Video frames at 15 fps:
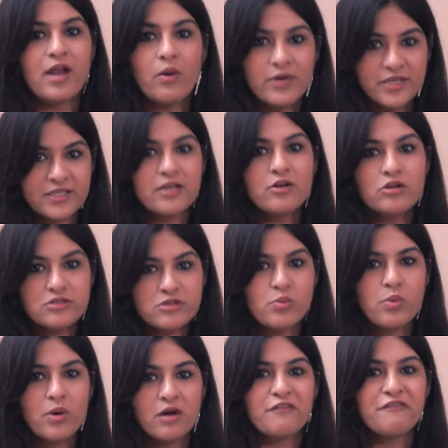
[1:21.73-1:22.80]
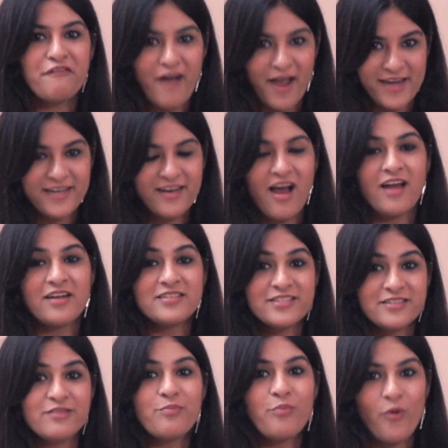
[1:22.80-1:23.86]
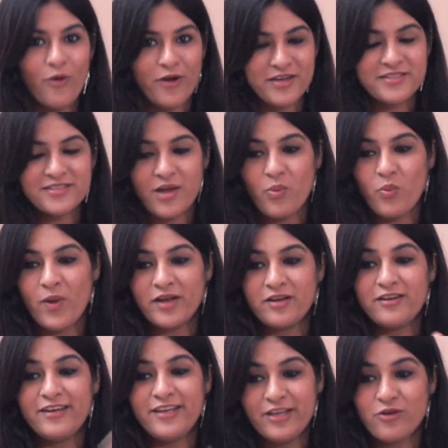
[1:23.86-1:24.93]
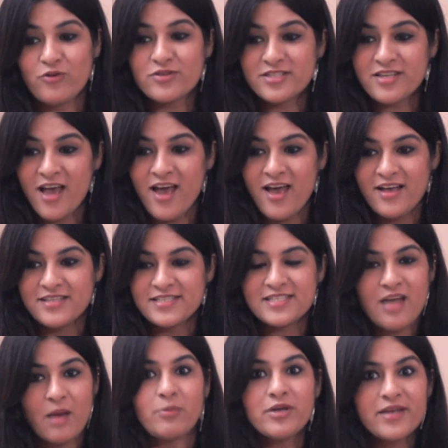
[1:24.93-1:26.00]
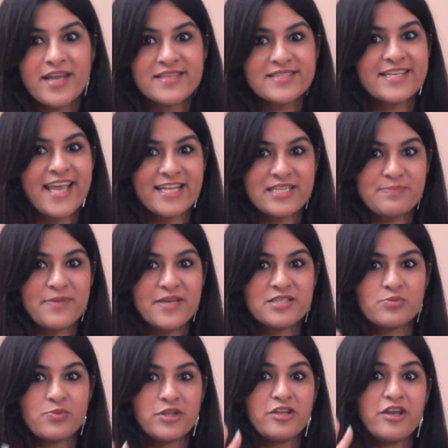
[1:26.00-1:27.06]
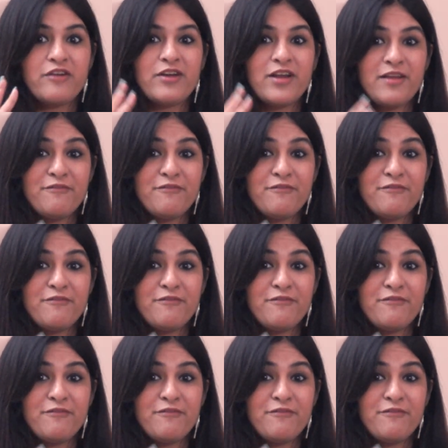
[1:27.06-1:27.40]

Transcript: Now it can also work fine until the point when a Leo's stubbornness gets mixed with their